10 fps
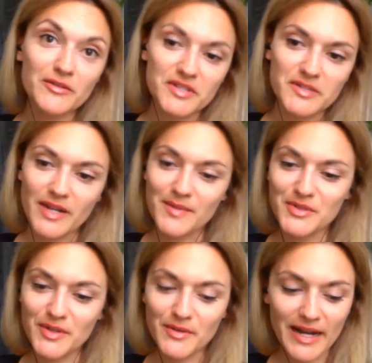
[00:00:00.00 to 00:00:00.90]
what I'm
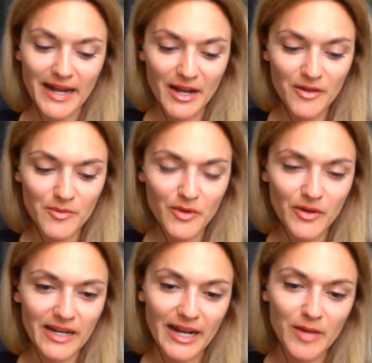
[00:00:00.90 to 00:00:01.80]
doing right now. I'm
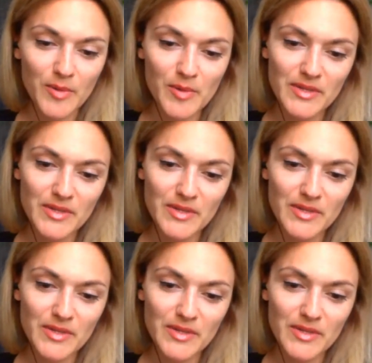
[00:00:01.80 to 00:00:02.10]
recording an album.